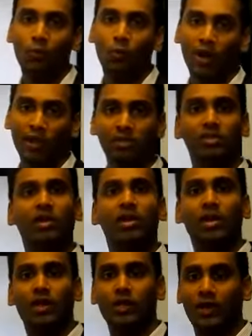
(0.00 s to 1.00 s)
when
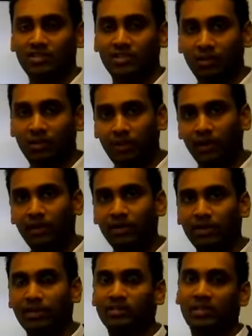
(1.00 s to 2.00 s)
your accelerator pedal
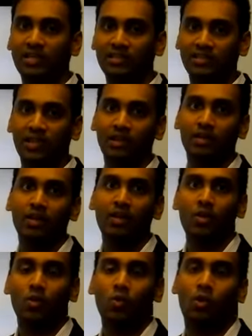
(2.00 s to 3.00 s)
is less than
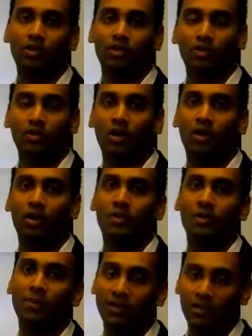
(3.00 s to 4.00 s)
what
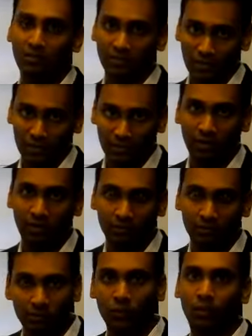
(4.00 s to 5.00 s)
the min of
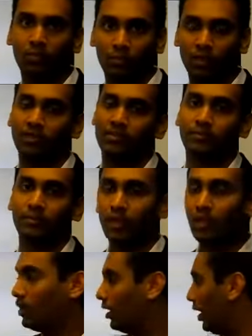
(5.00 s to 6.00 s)
fuel is.
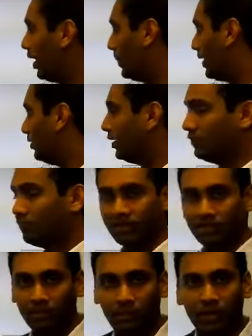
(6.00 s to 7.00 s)
And then if your
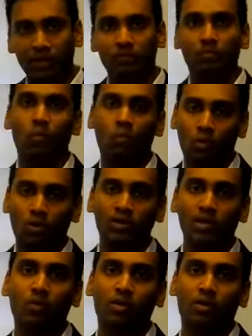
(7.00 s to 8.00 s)
accelerator pedal is more
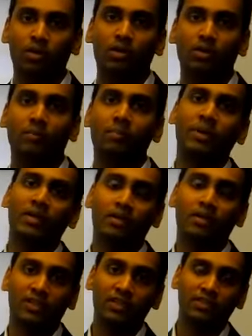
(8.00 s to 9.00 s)
than what min
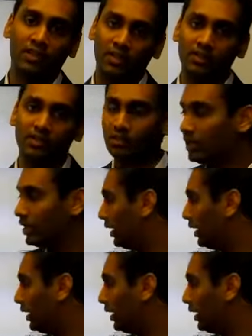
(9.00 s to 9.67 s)
of thinks it is,